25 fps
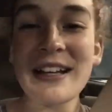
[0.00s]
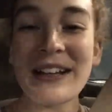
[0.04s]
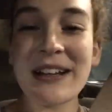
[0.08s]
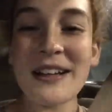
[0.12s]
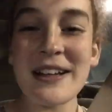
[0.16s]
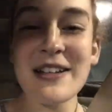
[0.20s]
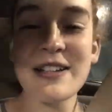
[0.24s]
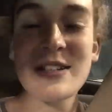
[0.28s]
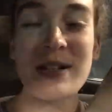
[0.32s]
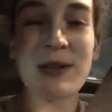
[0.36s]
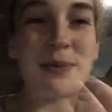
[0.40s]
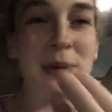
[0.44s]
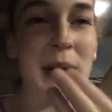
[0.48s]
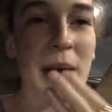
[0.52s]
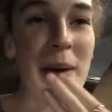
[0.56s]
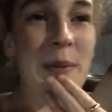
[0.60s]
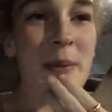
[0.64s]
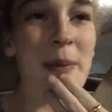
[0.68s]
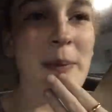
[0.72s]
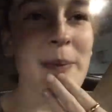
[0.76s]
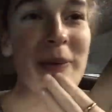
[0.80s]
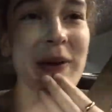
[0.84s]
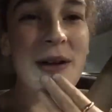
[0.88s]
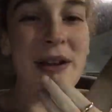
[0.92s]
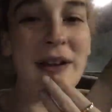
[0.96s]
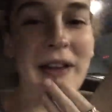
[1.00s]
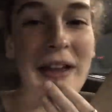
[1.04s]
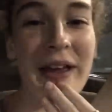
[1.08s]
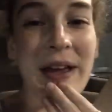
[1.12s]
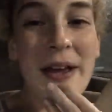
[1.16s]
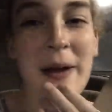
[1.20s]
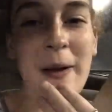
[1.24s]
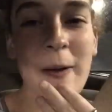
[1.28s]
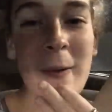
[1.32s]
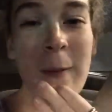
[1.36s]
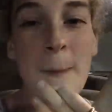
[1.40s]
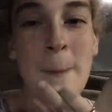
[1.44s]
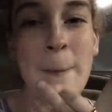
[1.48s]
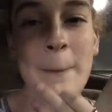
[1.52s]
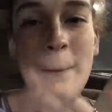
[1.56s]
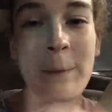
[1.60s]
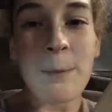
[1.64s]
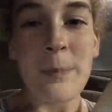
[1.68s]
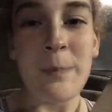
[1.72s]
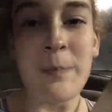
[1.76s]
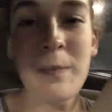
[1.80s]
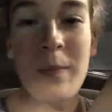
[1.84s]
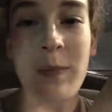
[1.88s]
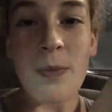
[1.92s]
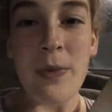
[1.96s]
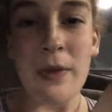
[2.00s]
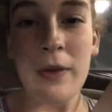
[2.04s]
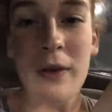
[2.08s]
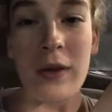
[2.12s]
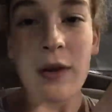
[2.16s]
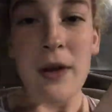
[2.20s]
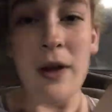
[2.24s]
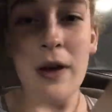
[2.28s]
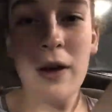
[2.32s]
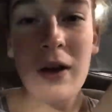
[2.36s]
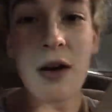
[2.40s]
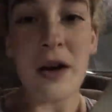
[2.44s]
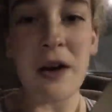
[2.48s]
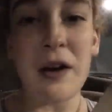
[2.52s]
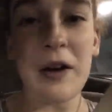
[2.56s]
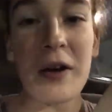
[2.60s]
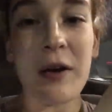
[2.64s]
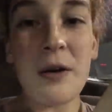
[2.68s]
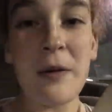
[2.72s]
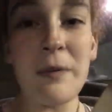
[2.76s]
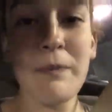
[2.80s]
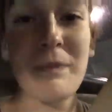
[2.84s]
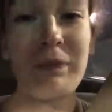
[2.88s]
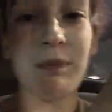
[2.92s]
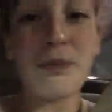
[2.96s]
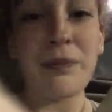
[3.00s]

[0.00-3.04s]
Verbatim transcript: English should probably be like uh,